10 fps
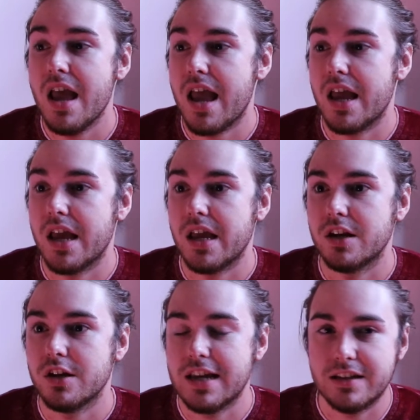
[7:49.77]
And
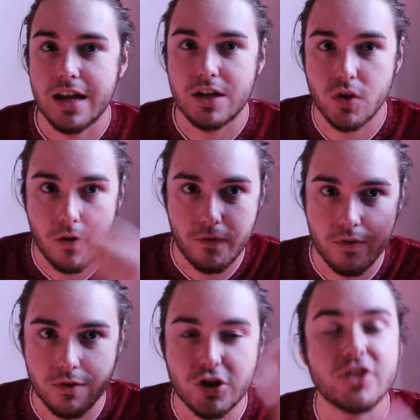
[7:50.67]
he takes off.
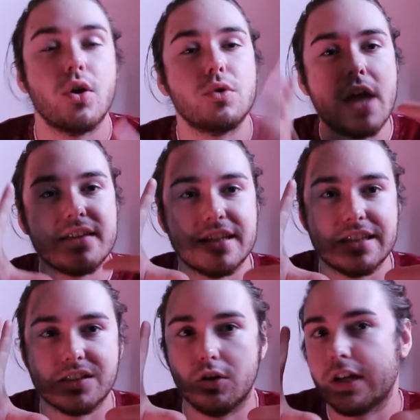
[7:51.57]
Jason always has like
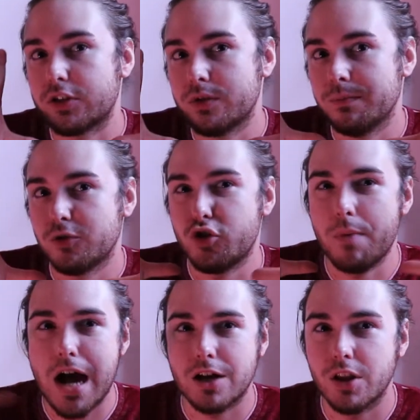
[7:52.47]
this little like
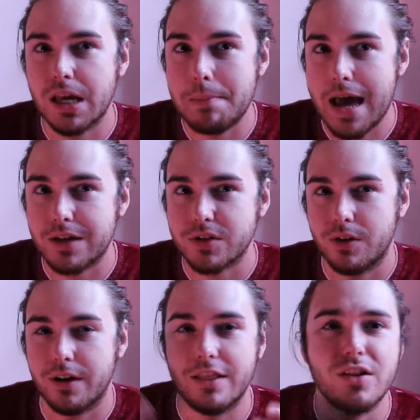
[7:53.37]
Chewbacca looking mask
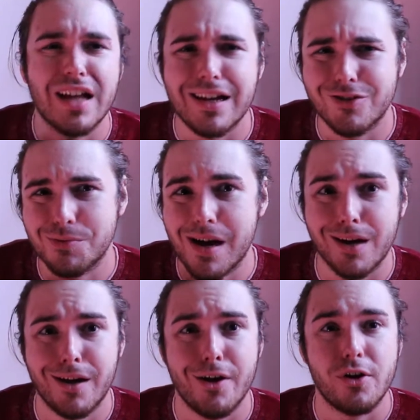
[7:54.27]
on. It looked like Chewbacca.
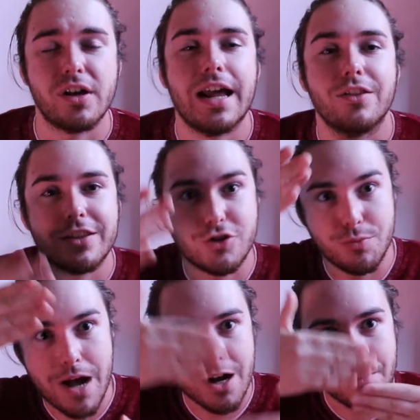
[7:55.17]
I don't know. It kind of looked like
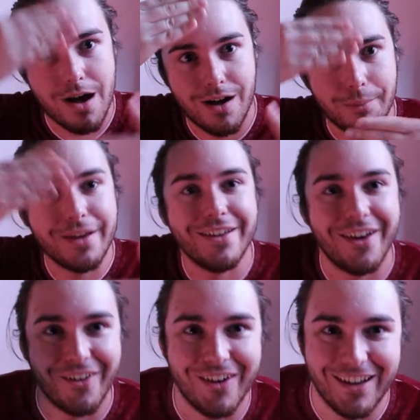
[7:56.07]
Chewbacca mom. You
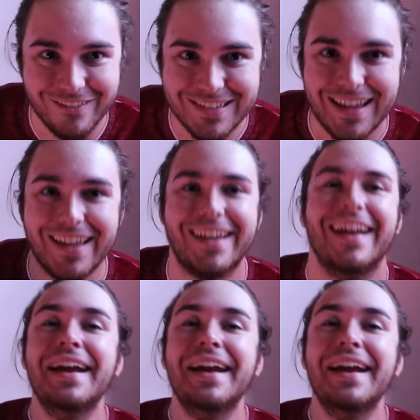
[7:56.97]
know what I'm saying?